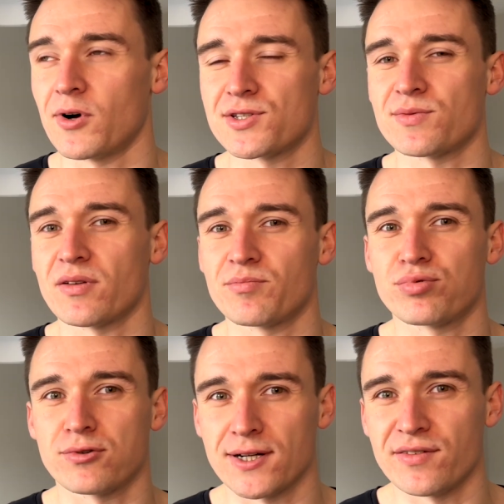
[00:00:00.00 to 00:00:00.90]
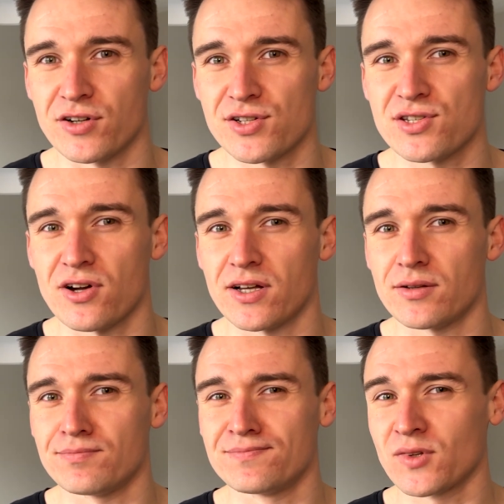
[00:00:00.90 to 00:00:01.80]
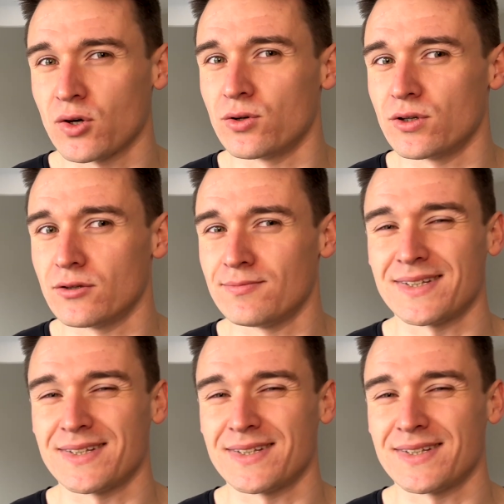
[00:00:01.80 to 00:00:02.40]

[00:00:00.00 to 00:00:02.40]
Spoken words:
want something pretty versatile, cool,